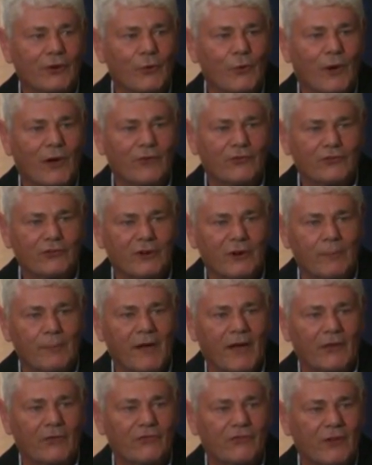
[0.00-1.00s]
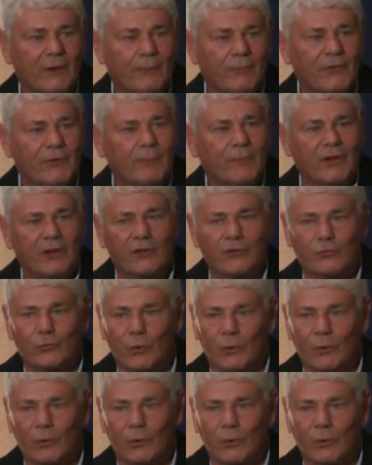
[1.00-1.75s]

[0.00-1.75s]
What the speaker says: a question about something because